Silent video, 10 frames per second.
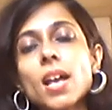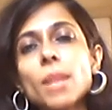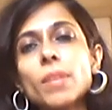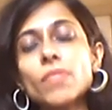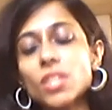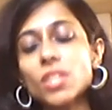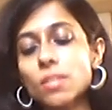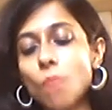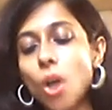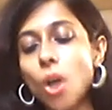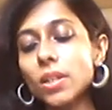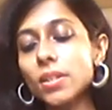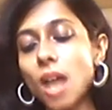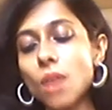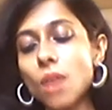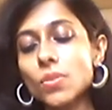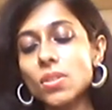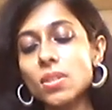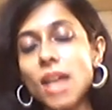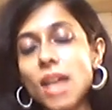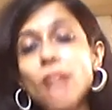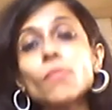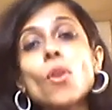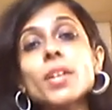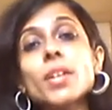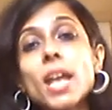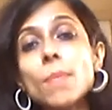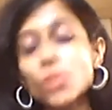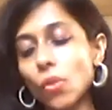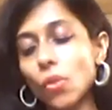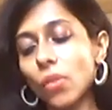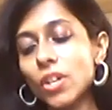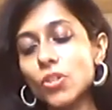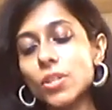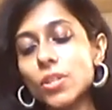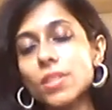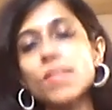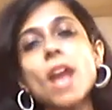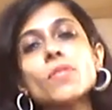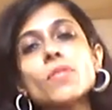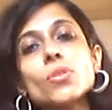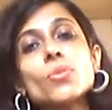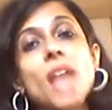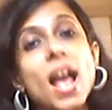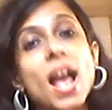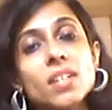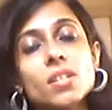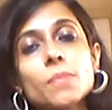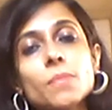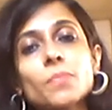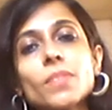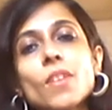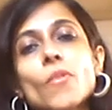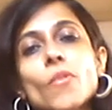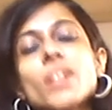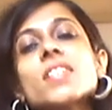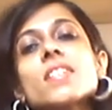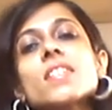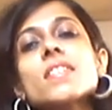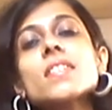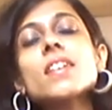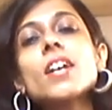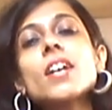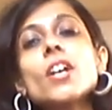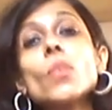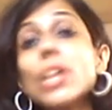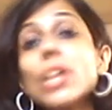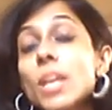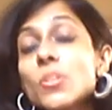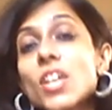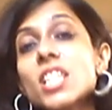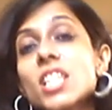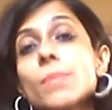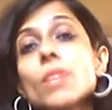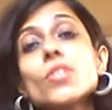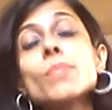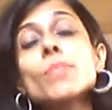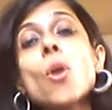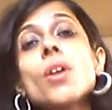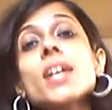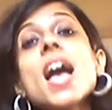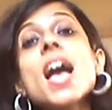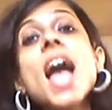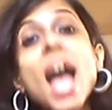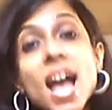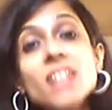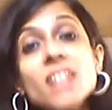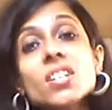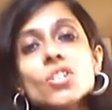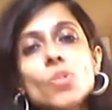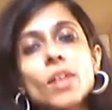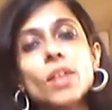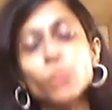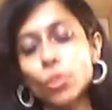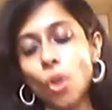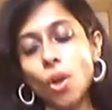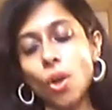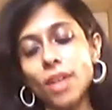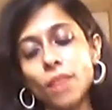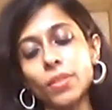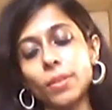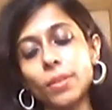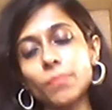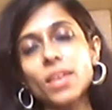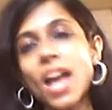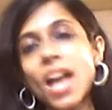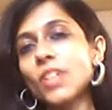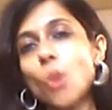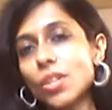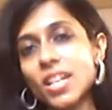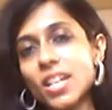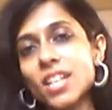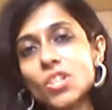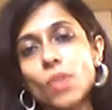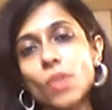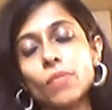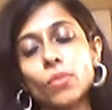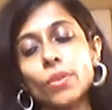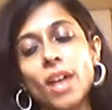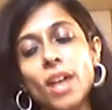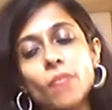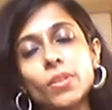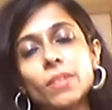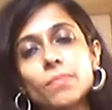But for smaller towns and for names of villages, we have to use at. For instance, William Shakespeare was born at Stratford-on-Avon and not in Stratford-on-Avon.